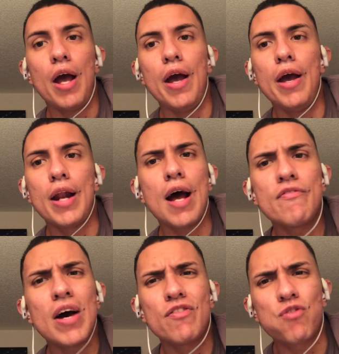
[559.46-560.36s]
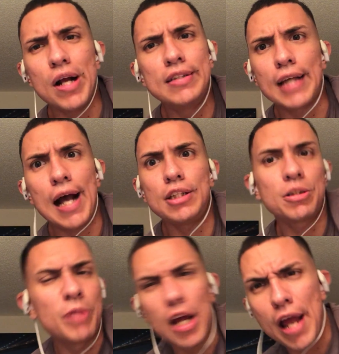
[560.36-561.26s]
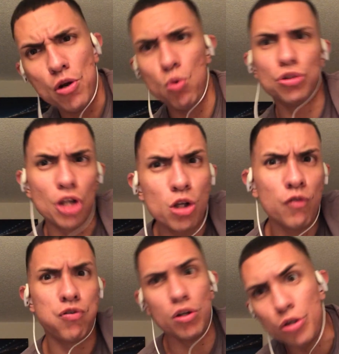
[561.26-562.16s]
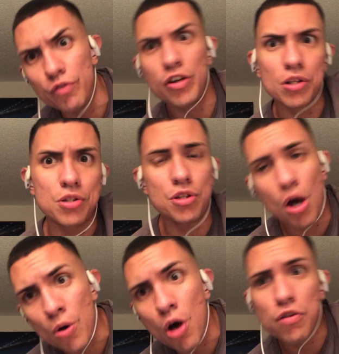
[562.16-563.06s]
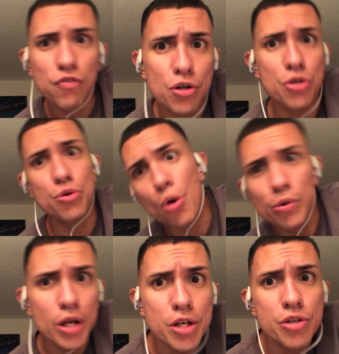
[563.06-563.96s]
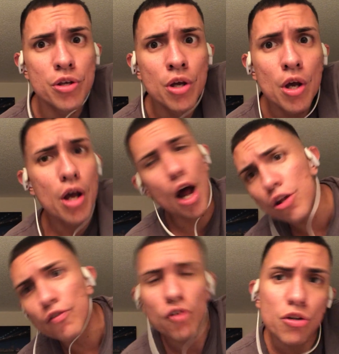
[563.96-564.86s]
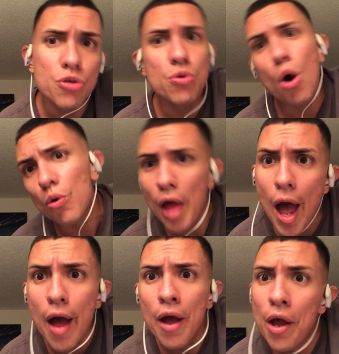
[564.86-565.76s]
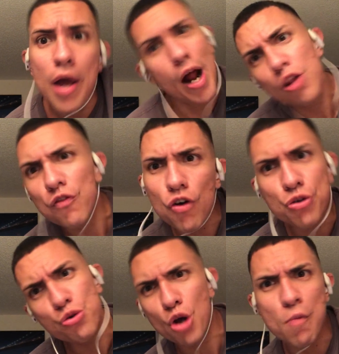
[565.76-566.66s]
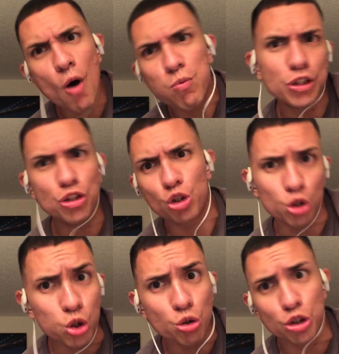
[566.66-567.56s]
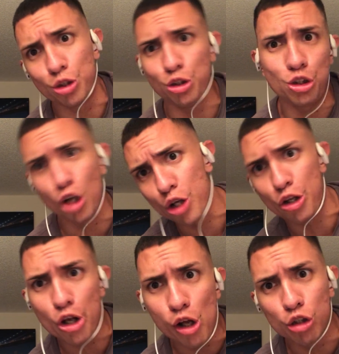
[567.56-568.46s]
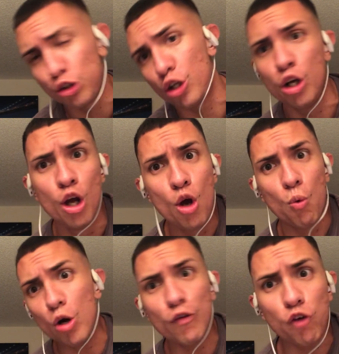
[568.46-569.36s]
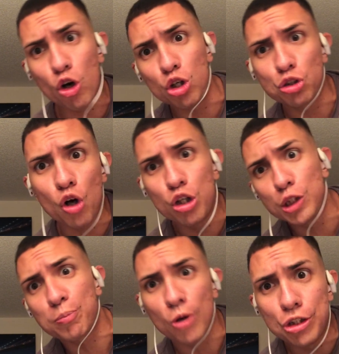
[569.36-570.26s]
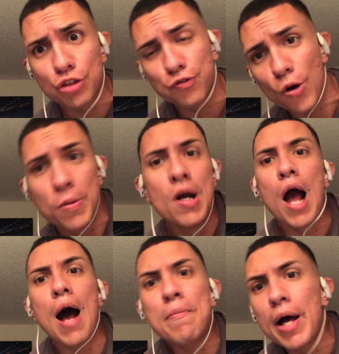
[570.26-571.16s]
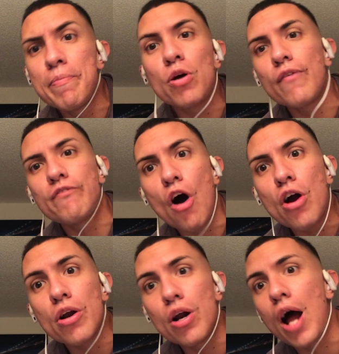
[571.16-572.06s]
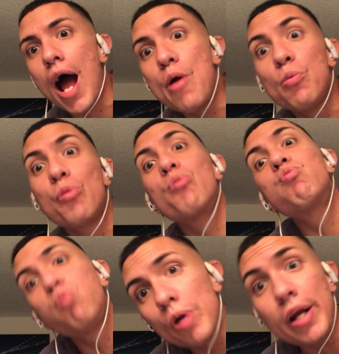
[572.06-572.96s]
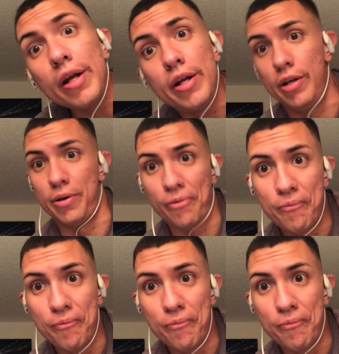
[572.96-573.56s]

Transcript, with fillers: and I have had friends ask me, "Hey, Louis, how the fuck do you figure this out? How the fuck do you know this?" And how the fuck do you know that? And how the fuck do you come up with these conclusions and these ideas? And where the fuck are you drawing inspiration from? I'm a motherfucker. I read.